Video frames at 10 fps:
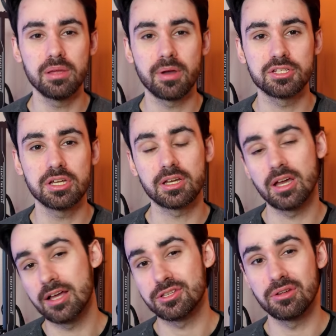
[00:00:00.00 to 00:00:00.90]
much it,
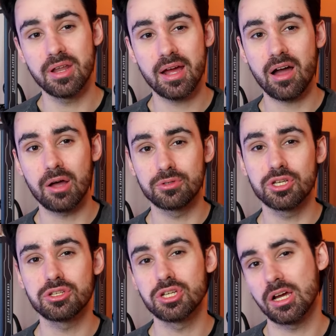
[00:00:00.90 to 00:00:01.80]
guys. So now I'll
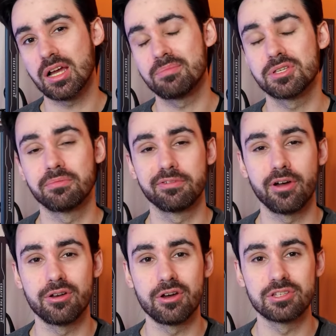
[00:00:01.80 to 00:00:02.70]
just chuck up some
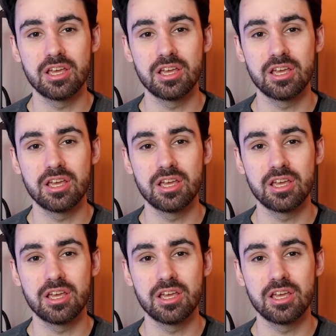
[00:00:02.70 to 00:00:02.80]
photos